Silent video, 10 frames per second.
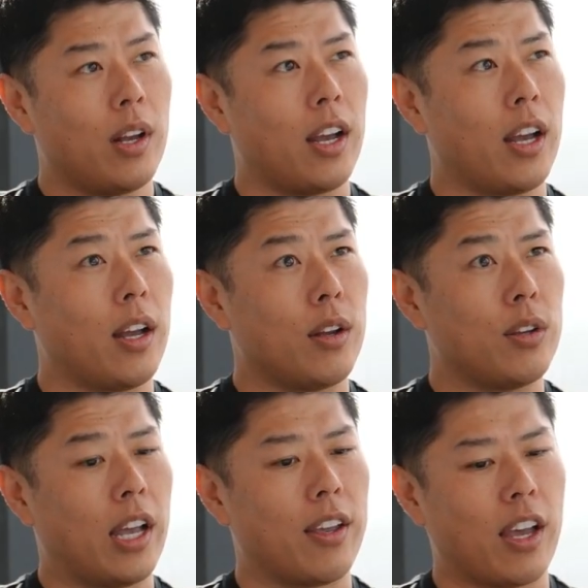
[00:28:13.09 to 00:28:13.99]

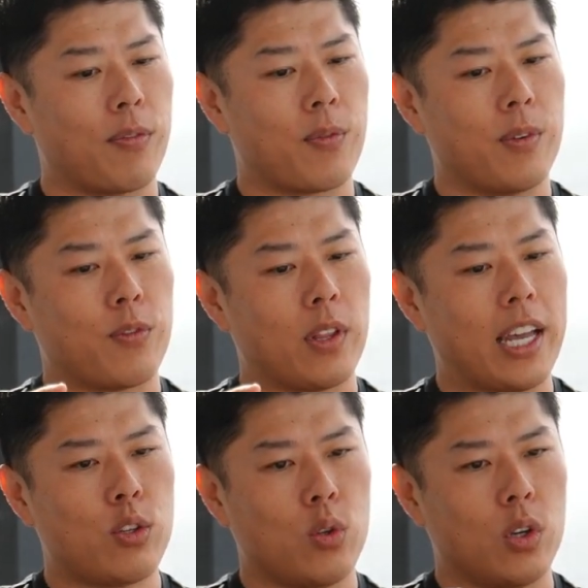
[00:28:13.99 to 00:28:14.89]
I've for the
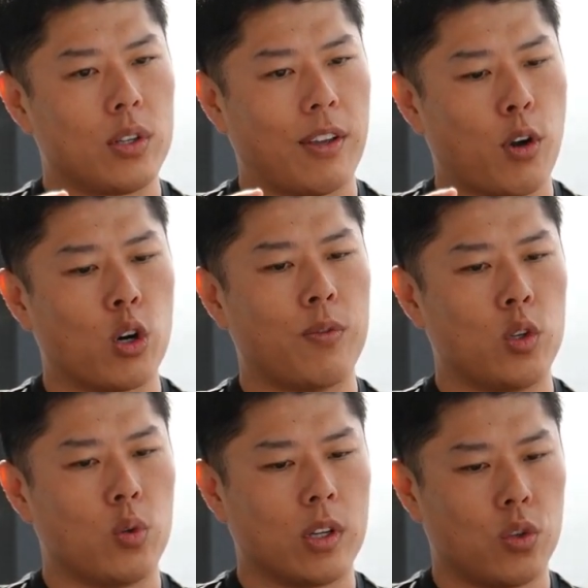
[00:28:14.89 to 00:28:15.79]
last 2 years, I've
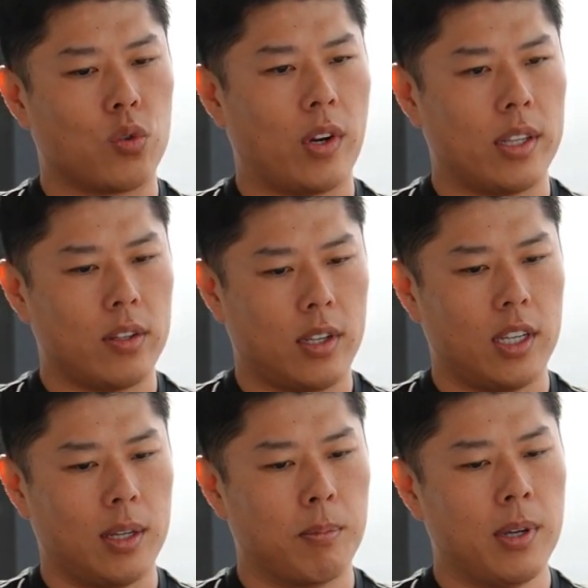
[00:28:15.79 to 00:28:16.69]
artificially constrained the
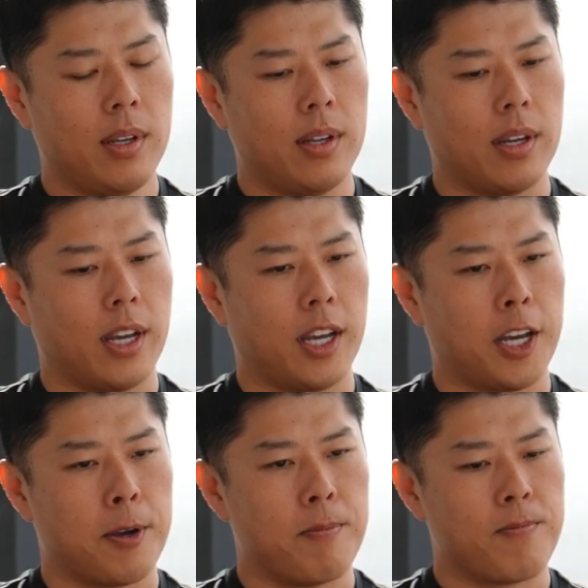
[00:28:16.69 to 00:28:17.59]
team
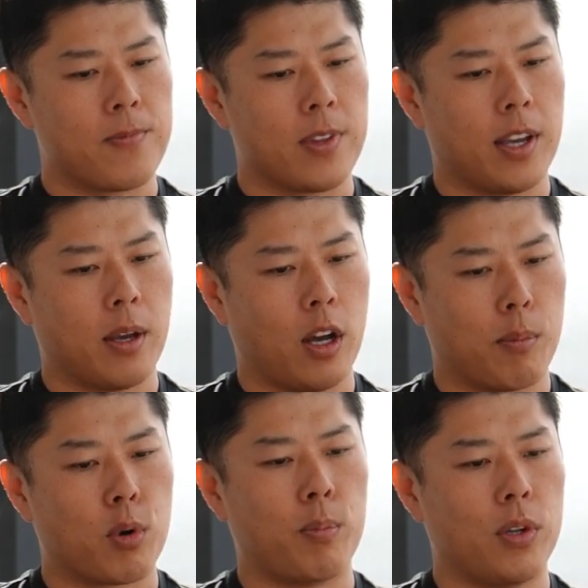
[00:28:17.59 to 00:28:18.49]

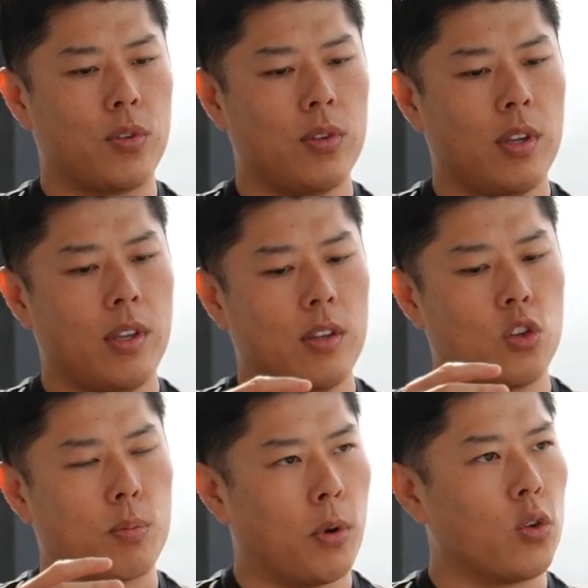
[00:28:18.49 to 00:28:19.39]
on purpose.
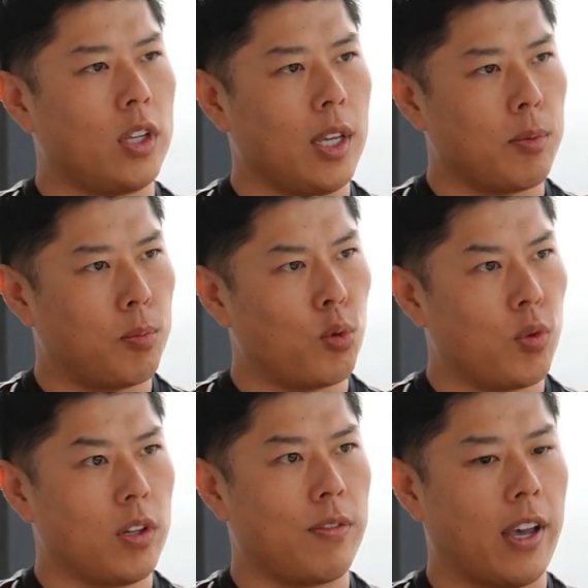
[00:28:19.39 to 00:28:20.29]
Small teams move
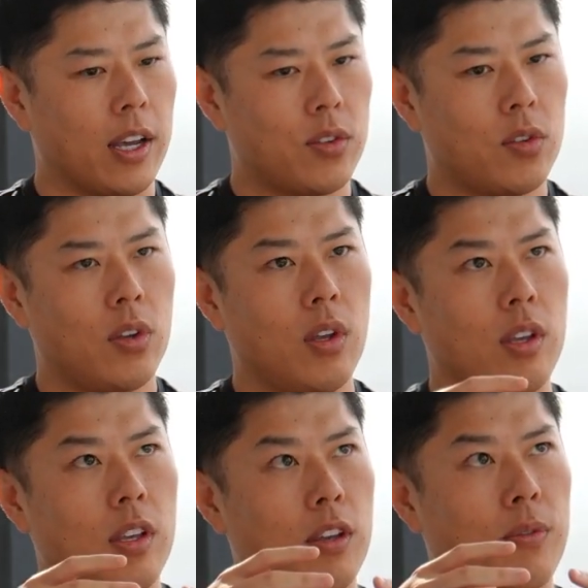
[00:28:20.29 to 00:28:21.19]
really fast.
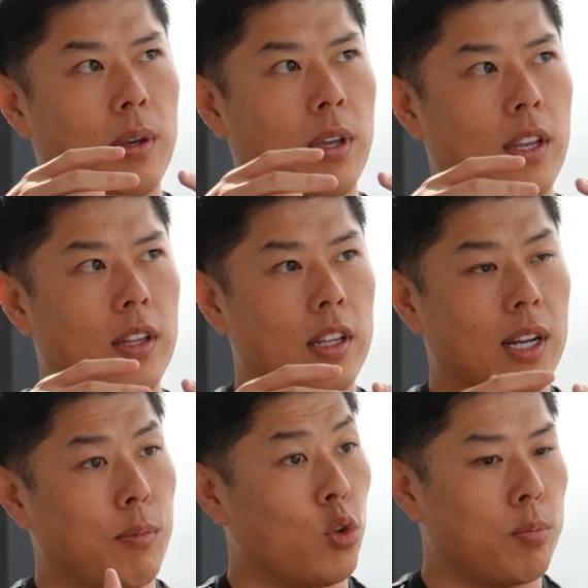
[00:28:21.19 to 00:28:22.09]
If in
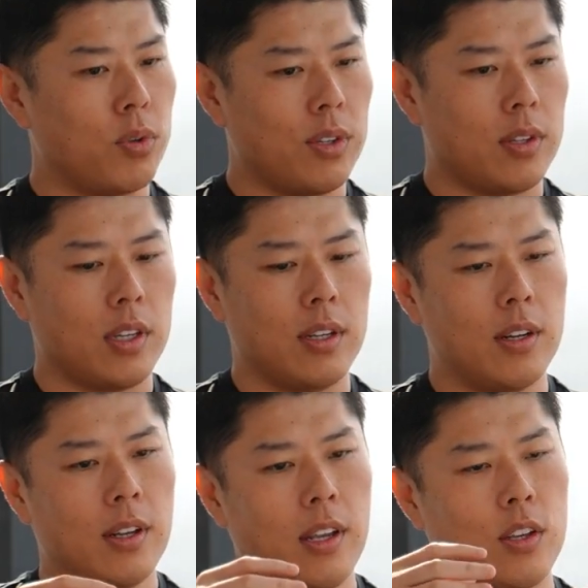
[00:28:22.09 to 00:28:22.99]
companies
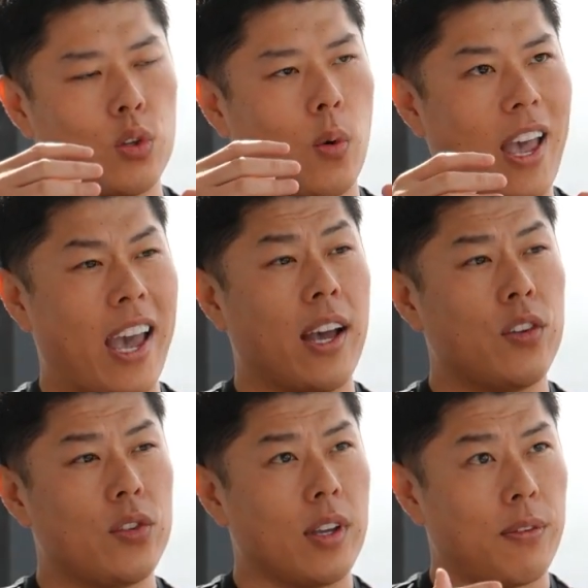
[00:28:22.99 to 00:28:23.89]
pre-seed. So
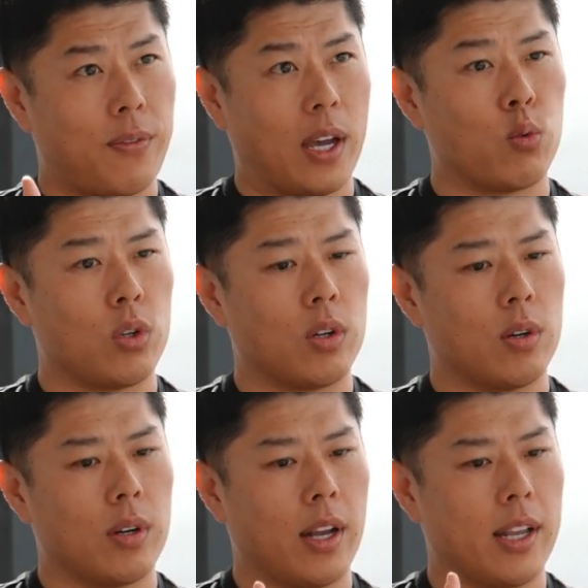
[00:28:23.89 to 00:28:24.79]
as a
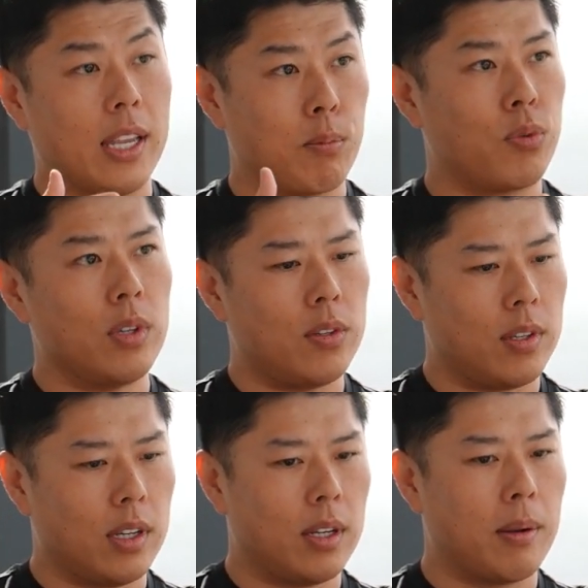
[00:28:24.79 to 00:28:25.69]
founder in
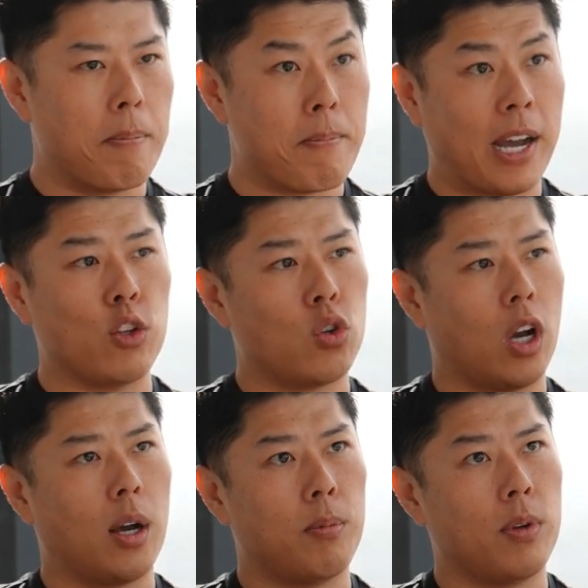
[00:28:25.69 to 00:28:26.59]
pre-seed, my
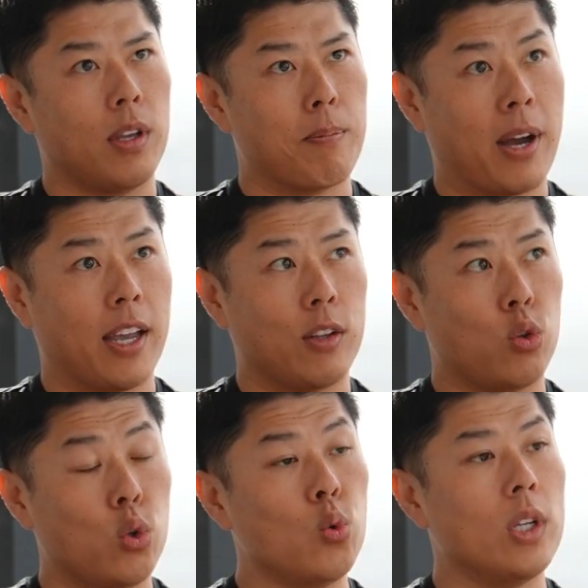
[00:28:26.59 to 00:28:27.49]
job and my
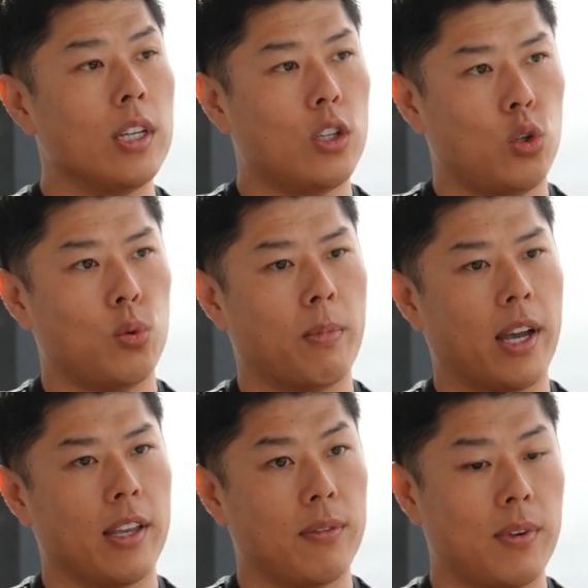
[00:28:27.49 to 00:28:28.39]
duty to
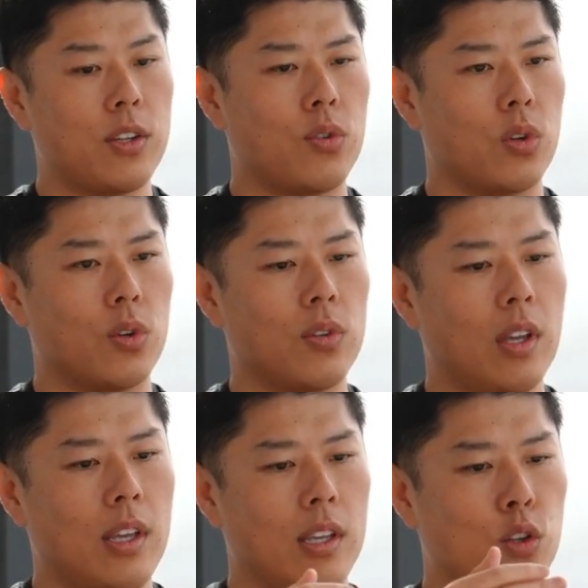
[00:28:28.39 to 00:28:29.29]
my investors
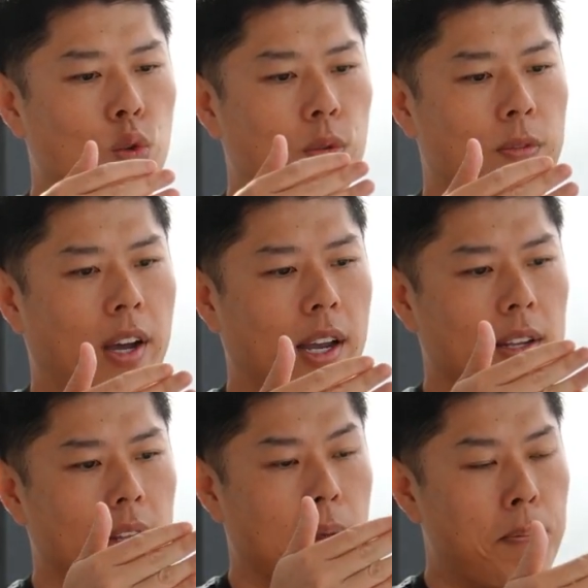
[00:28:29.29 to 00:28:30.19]
is to
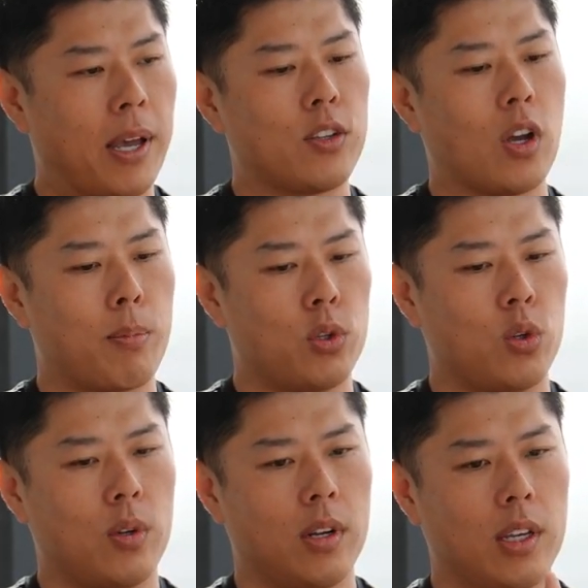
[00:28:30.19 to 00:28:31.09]
find the best
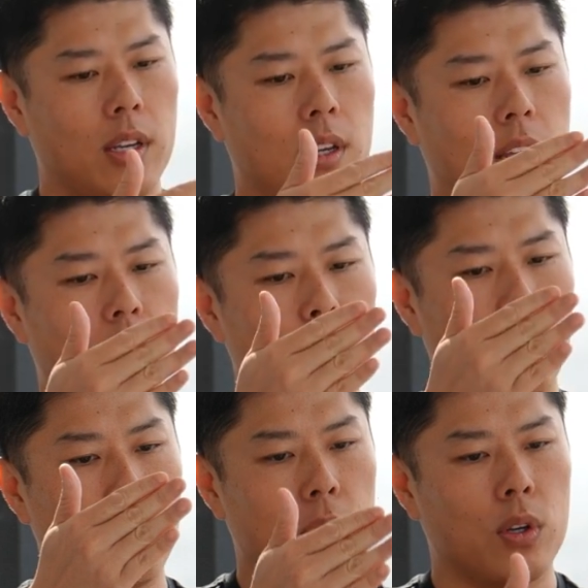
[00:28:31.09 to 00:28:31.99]
opportunity to
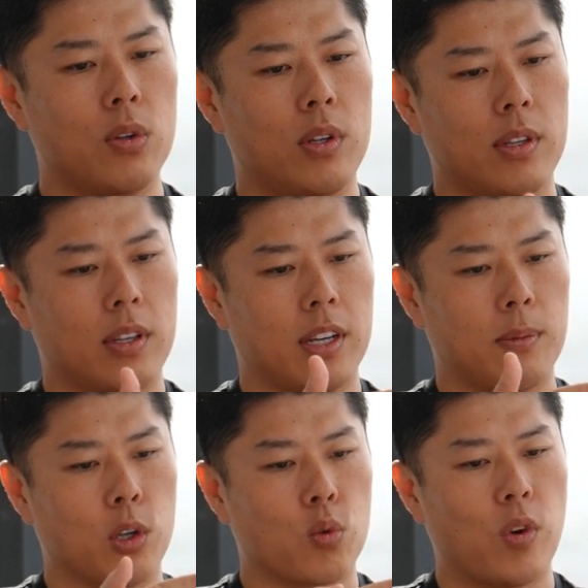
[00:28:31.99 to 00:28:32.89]
build
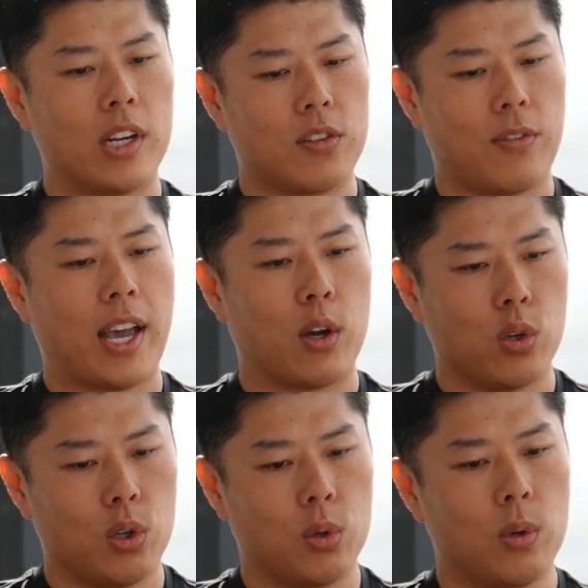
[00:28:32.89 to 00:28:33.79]
the greatest
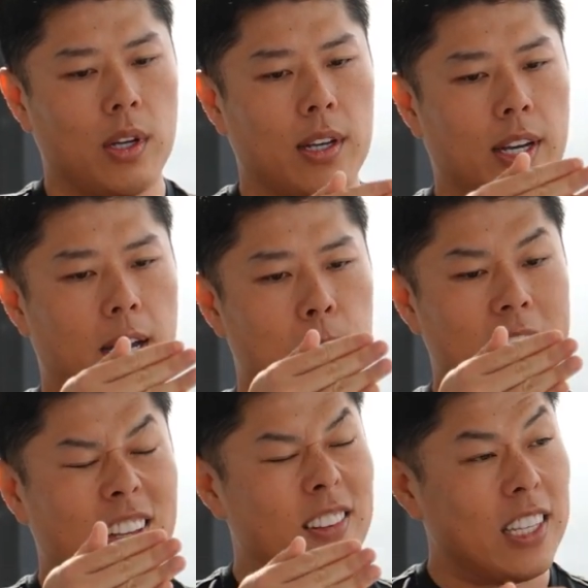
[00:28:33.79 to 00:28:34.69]
value
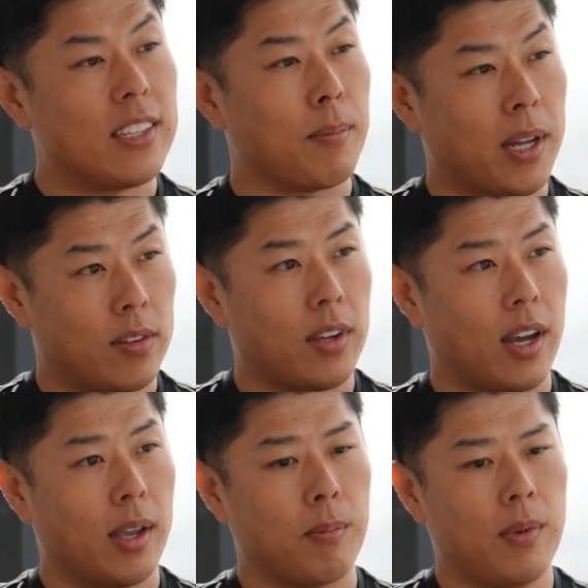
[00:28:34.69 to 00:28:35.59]
in the least amount of time.